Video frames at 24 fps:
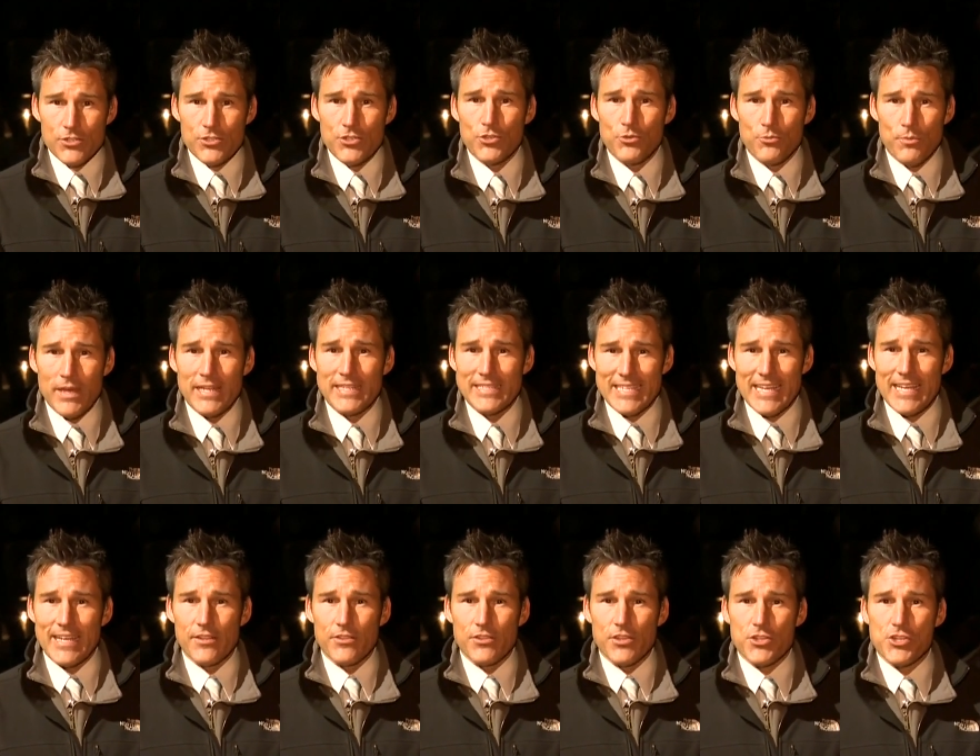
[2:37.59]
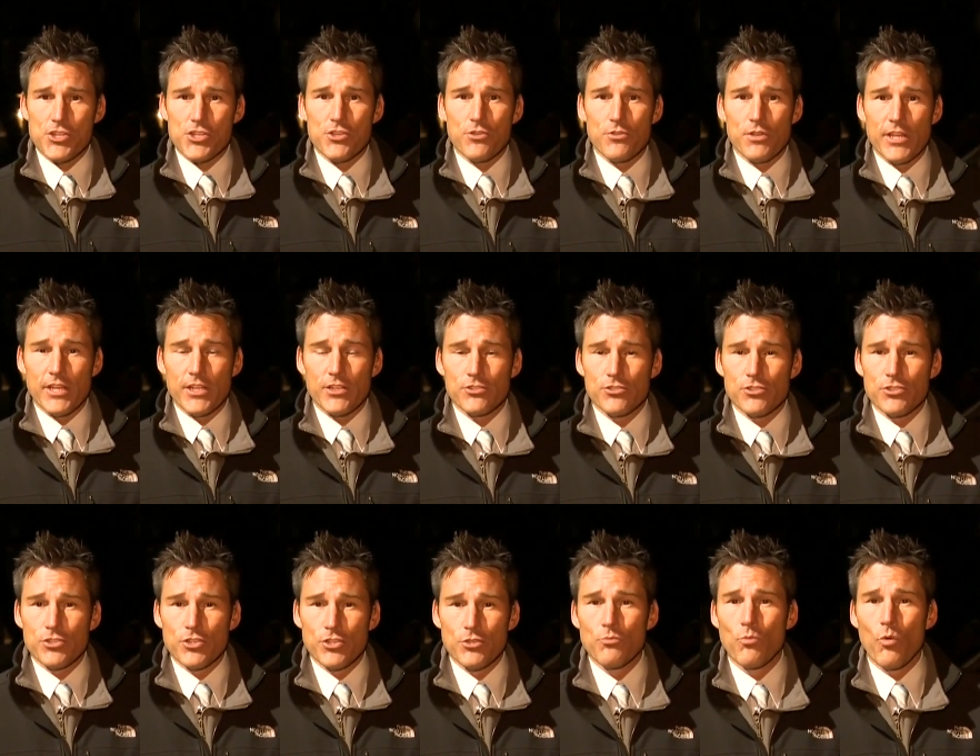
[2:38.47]
two men dead in this shooting,
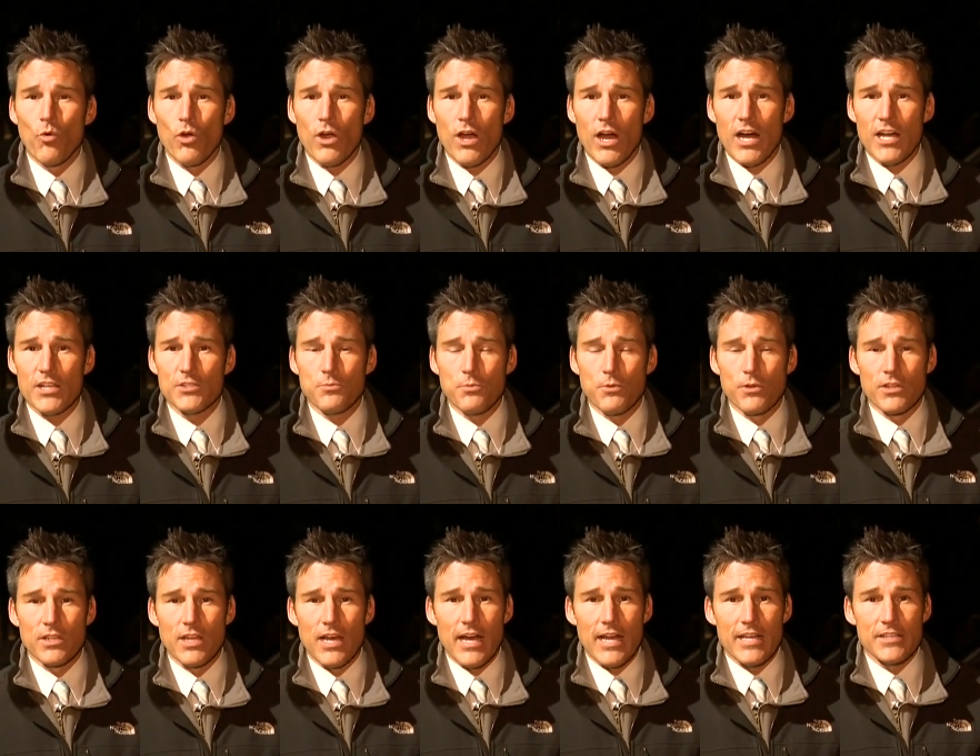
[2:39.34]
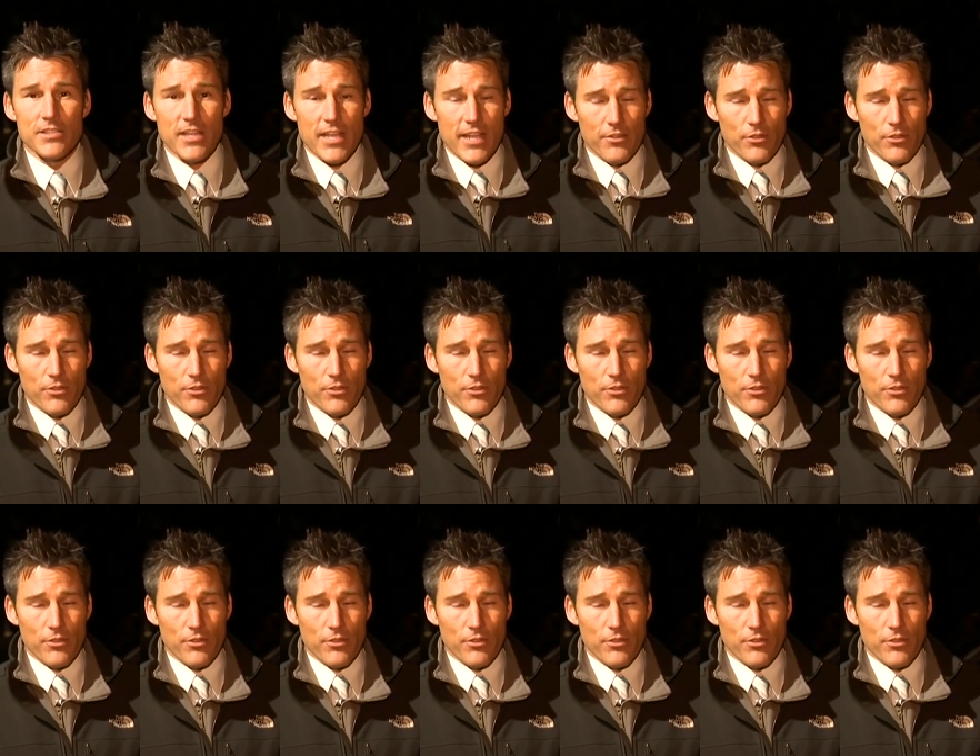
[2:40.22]
two more hospitalized,